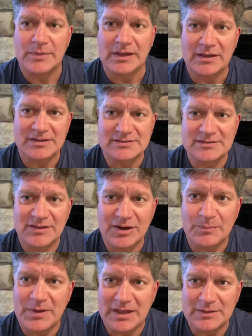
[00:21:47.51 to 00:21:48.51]
because
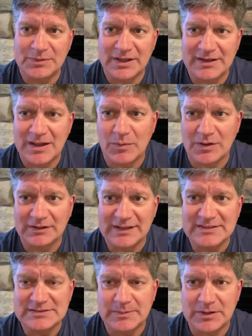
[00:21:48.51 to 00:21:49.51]
their pay-to-play network
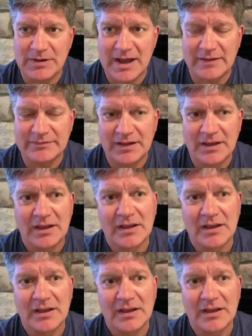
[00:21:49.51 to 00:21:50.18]
needs to be graphed.